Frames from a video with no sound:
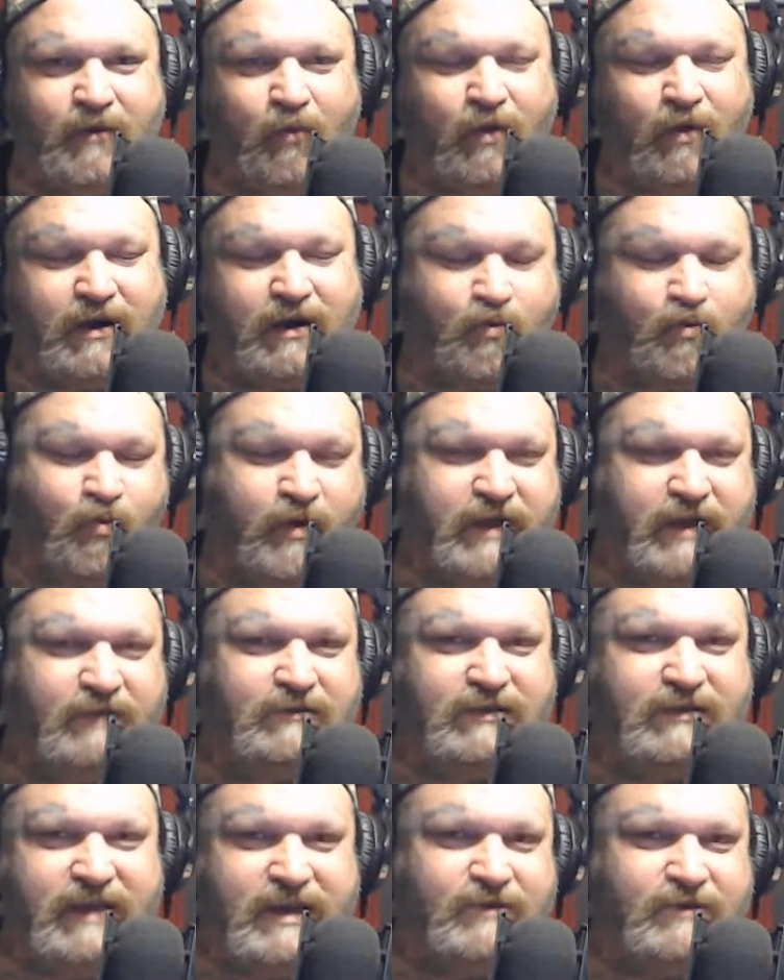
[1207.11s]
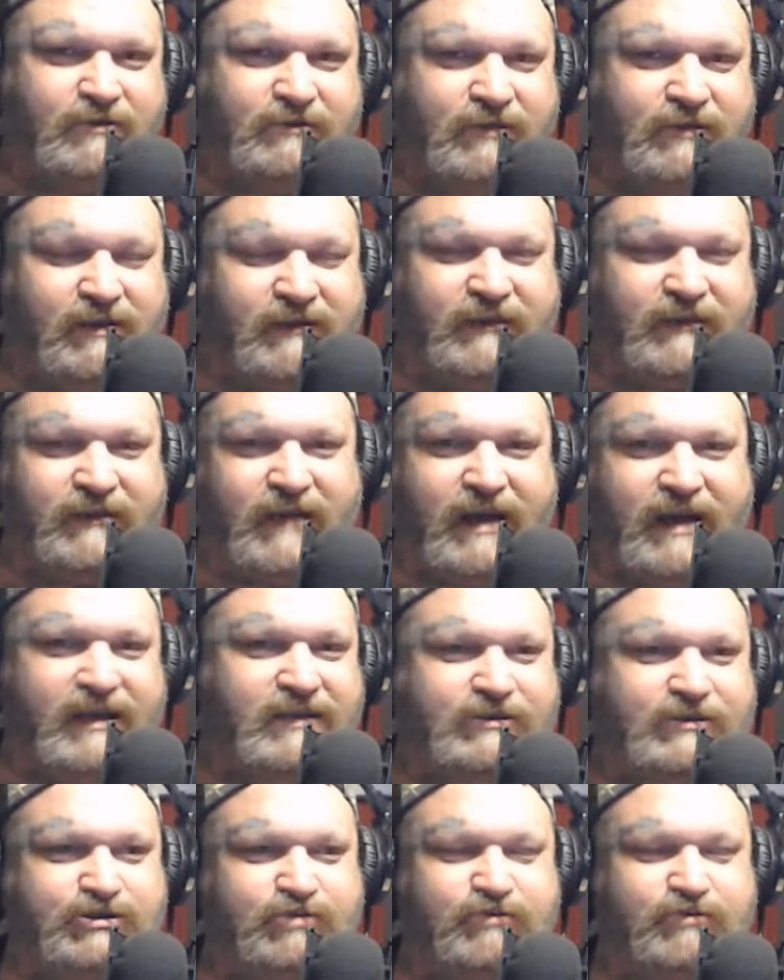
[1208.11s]
what a real leader looks
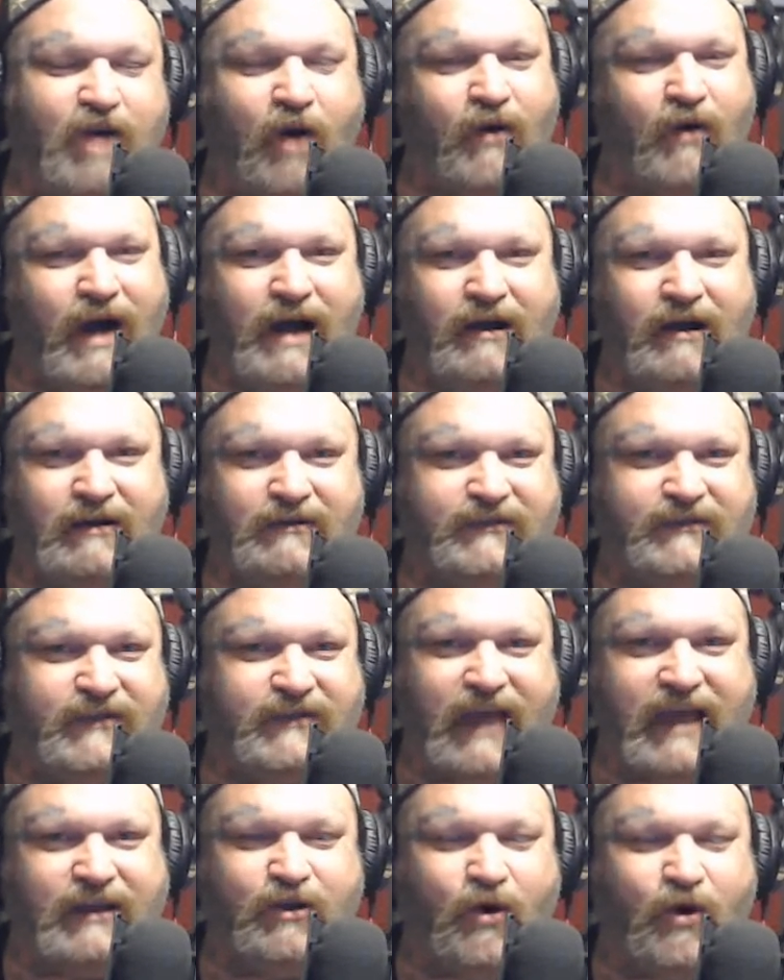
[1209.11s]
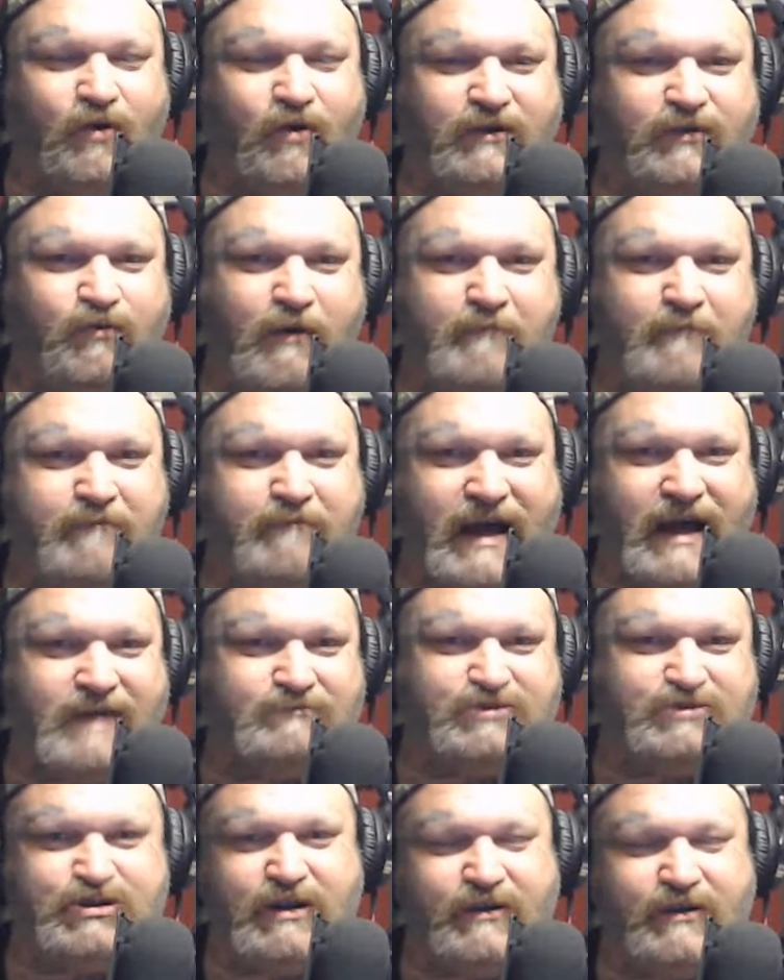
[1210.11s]
like because you know ours they go into a
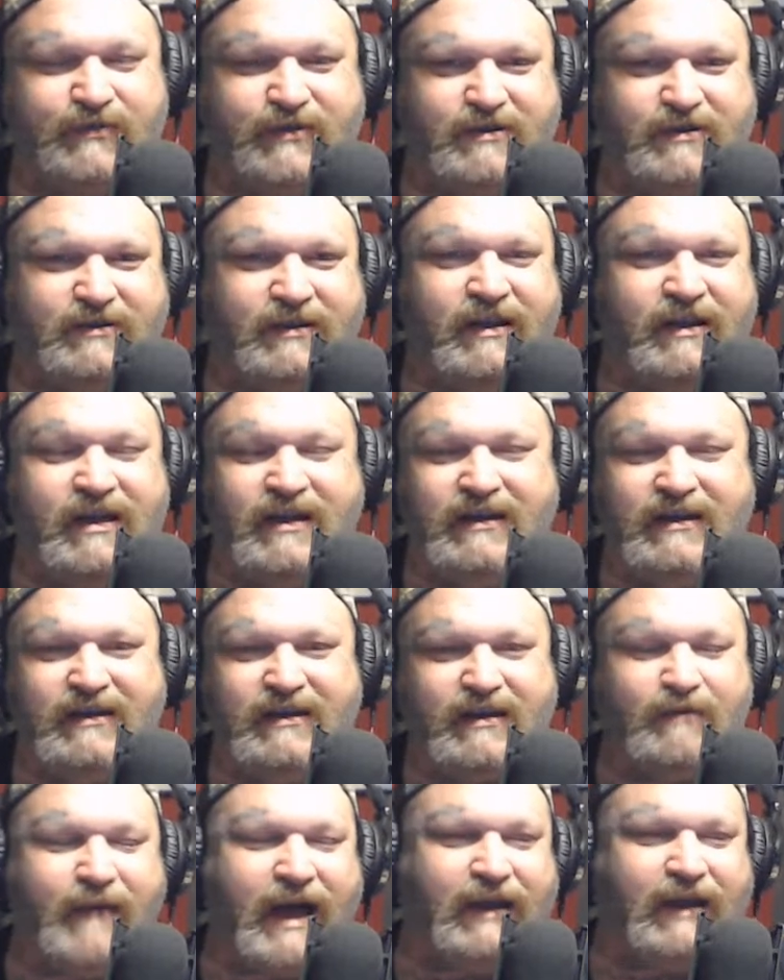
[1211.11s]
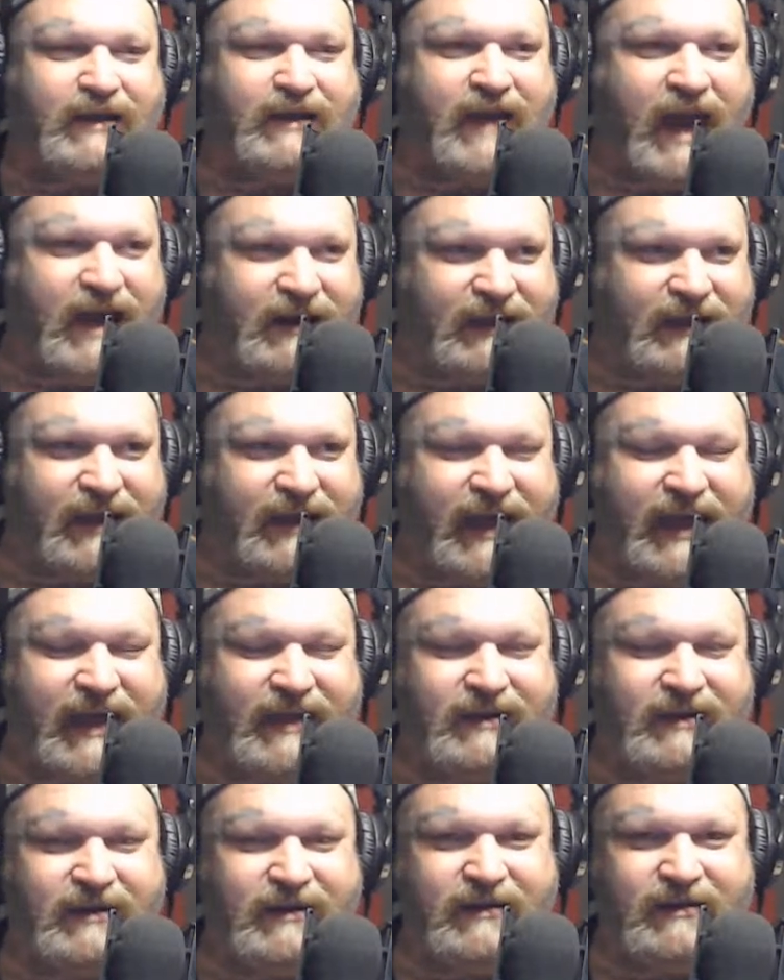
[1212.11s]
bomb shelter come on you had in
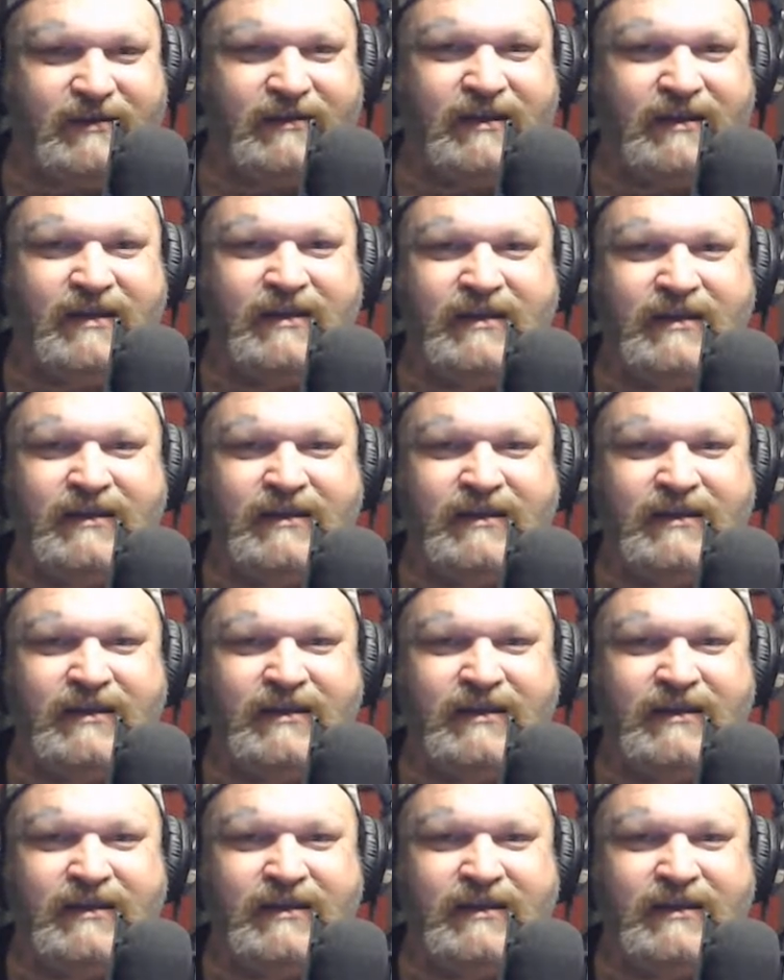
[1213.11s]
canada